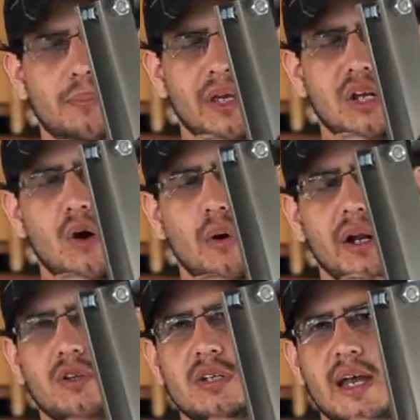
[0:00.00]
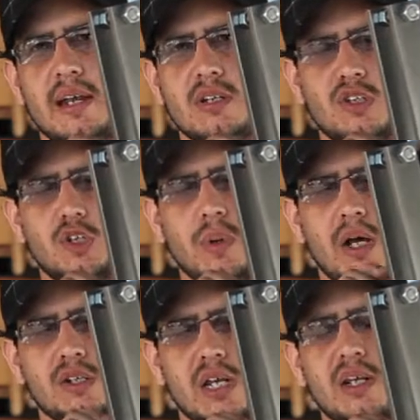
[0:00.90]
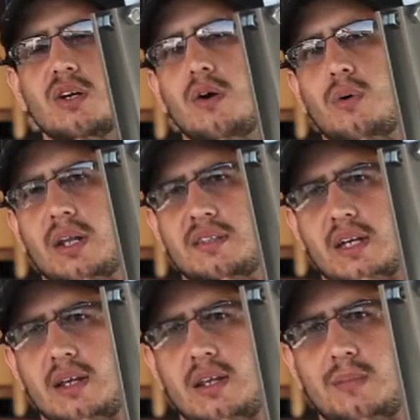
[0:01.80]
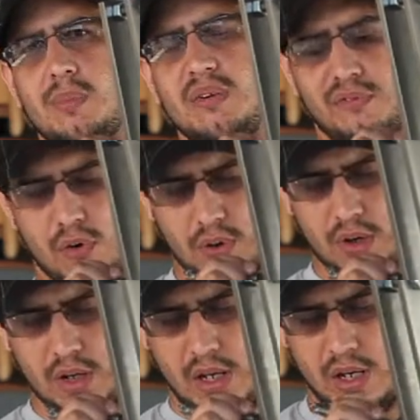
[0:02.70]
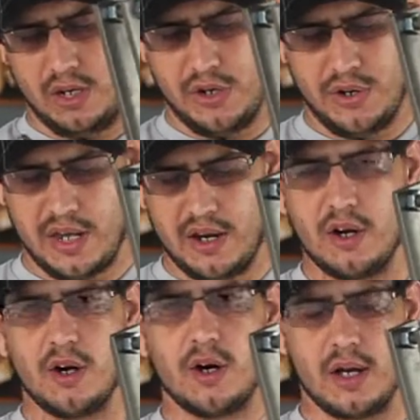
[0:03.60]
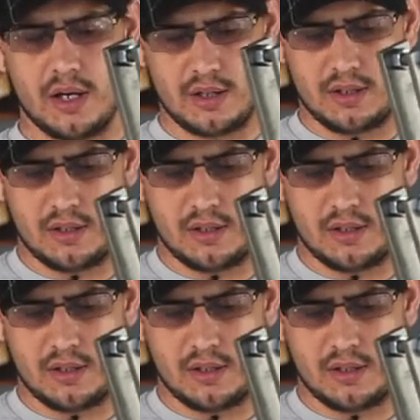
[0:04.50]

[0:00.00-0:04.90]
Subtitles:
but you don't want to tighten it too much, and you don't want to tighten it before you get your